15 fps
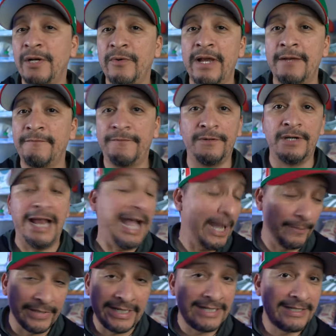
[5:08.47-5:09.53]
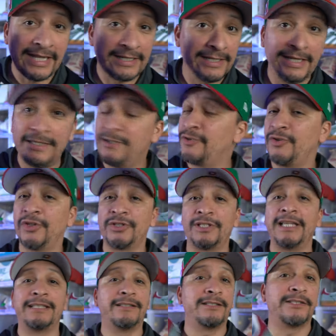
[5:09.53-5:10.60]
around for how many decades, just
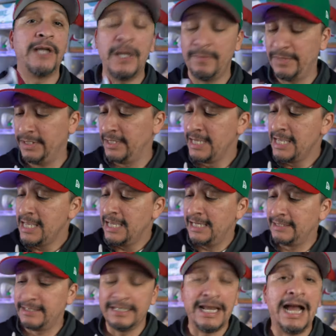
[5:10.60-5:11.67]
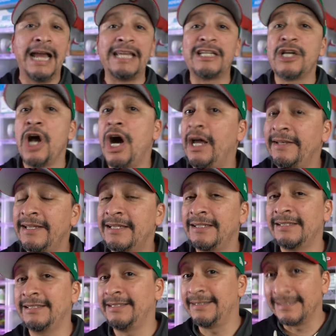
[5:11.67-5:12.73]
like the Samba. It's an iconic
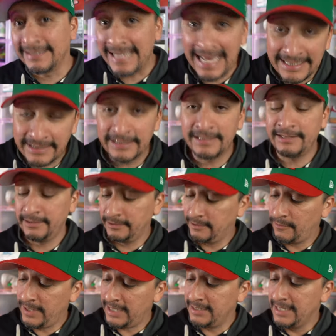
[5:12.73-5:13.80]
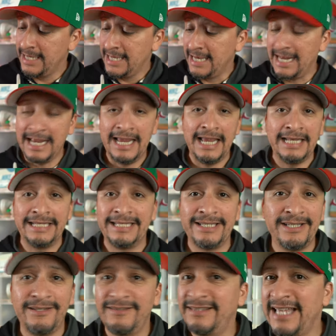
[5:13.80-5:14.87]
classic silhouette, and
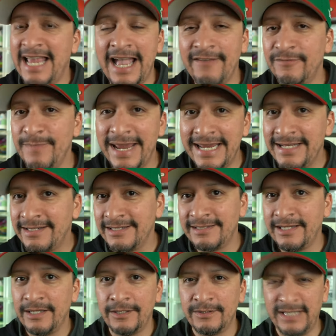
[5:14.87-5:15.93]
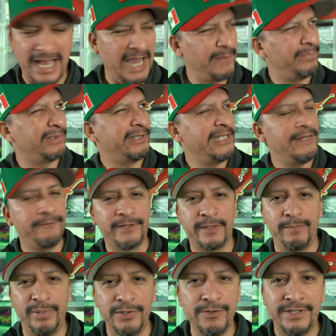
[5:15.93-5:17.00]
they have made Gazelles, I believe, with
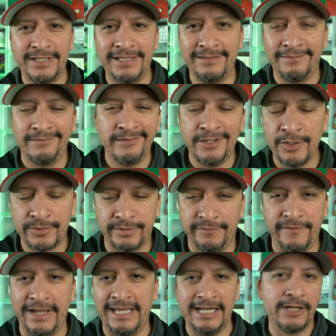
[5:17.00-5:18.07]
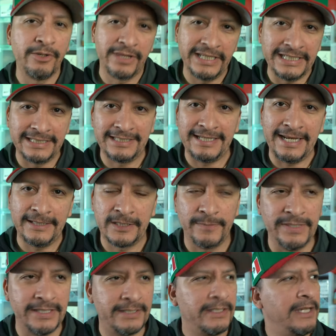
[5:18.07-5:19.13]
Boost, and well, those were fine. I know they did Stan
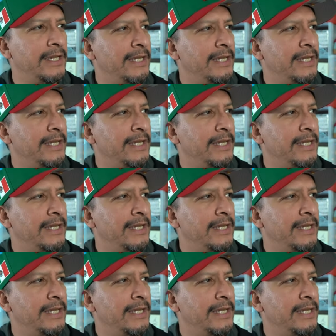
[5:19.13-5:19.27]
Smith's.